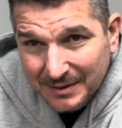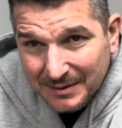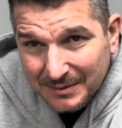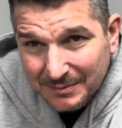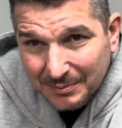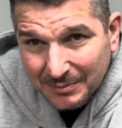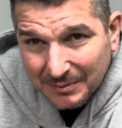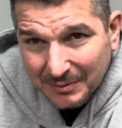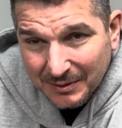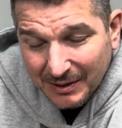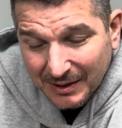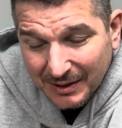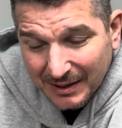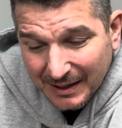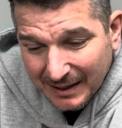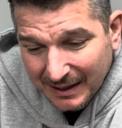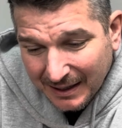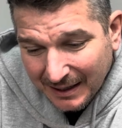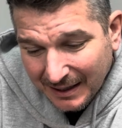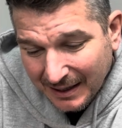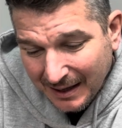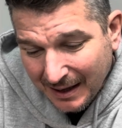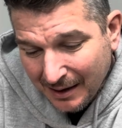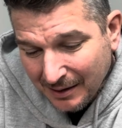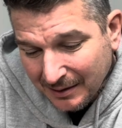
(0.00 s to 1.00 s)
And we're going
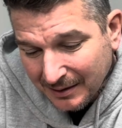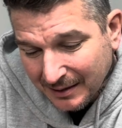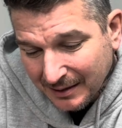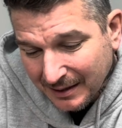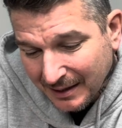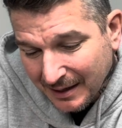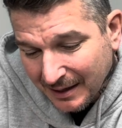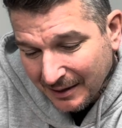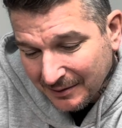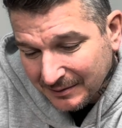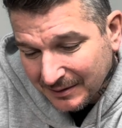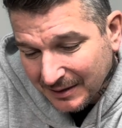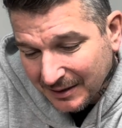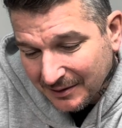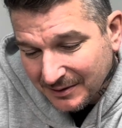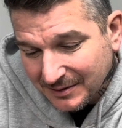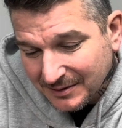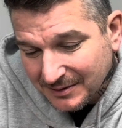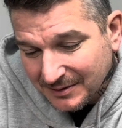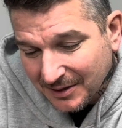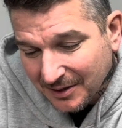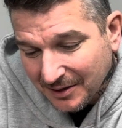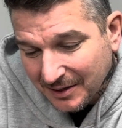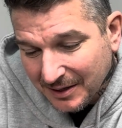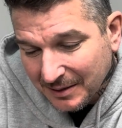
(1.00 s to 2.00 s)
to get out there and
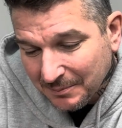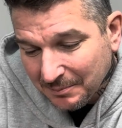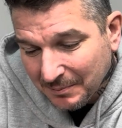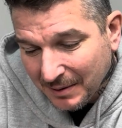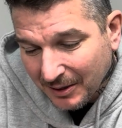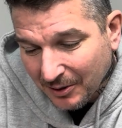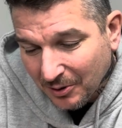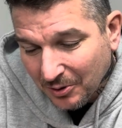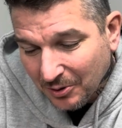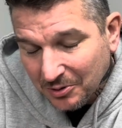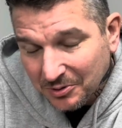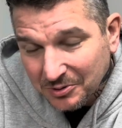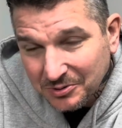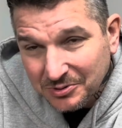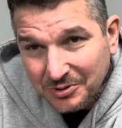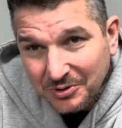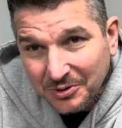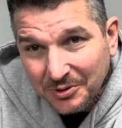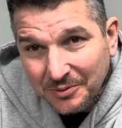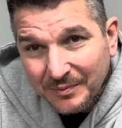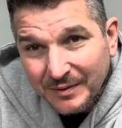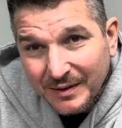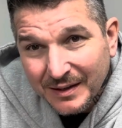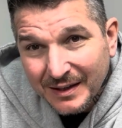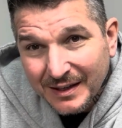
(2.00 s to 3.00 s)
start hitting my goals.
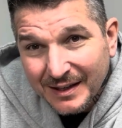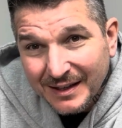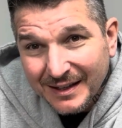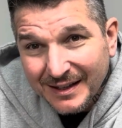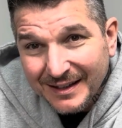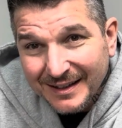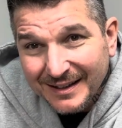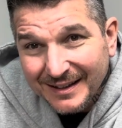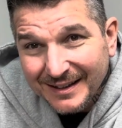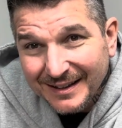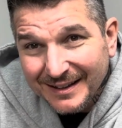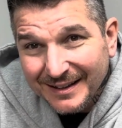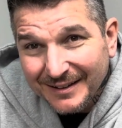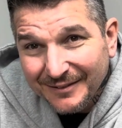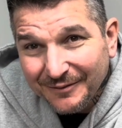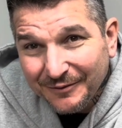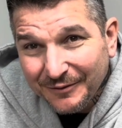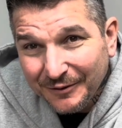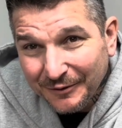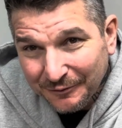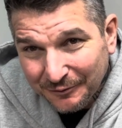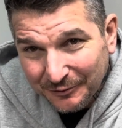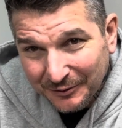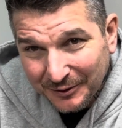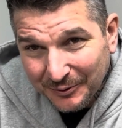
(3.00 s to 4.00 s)
So
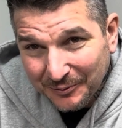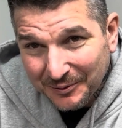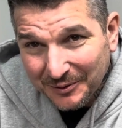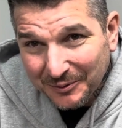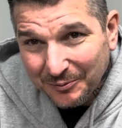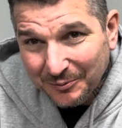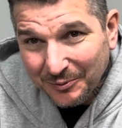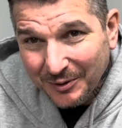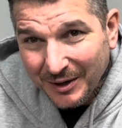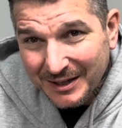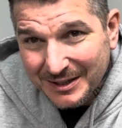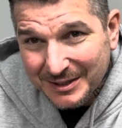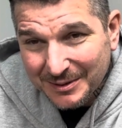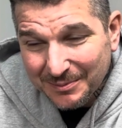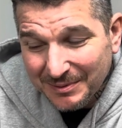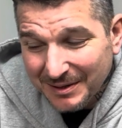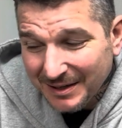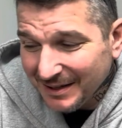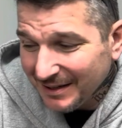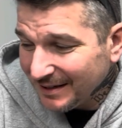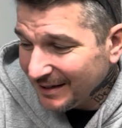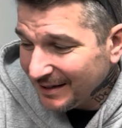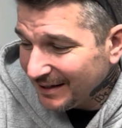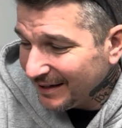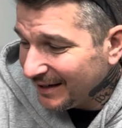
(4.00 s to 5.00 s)
feel free to write to
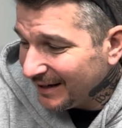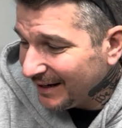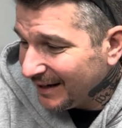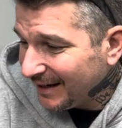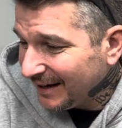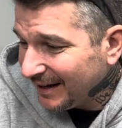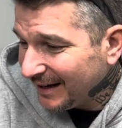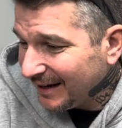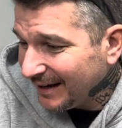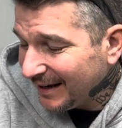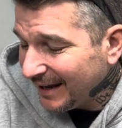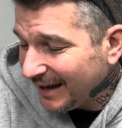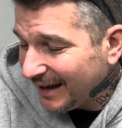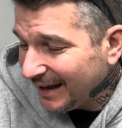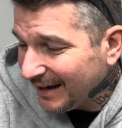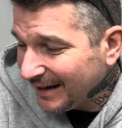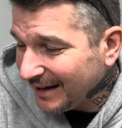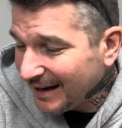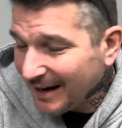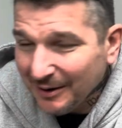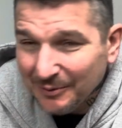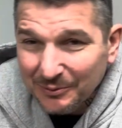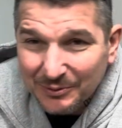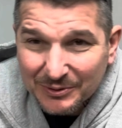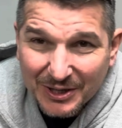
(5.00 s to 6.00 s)
me, and
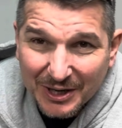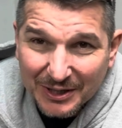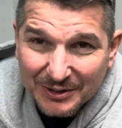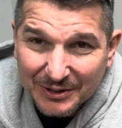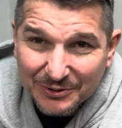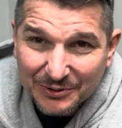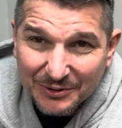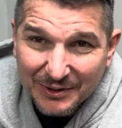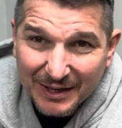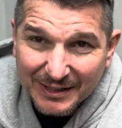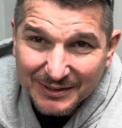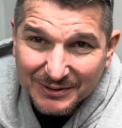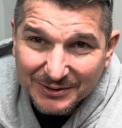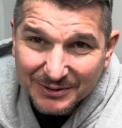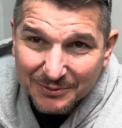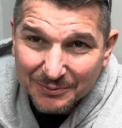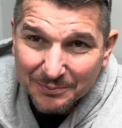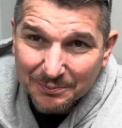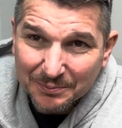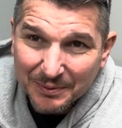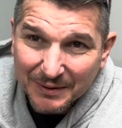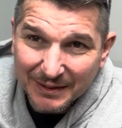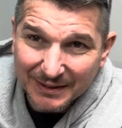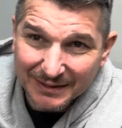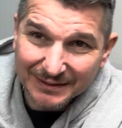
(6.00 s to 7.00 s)
I will talk to you guys soon.
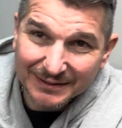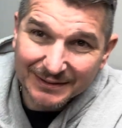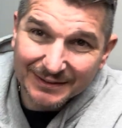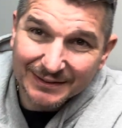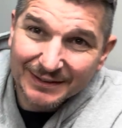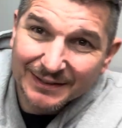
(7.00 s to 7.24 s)
Peace.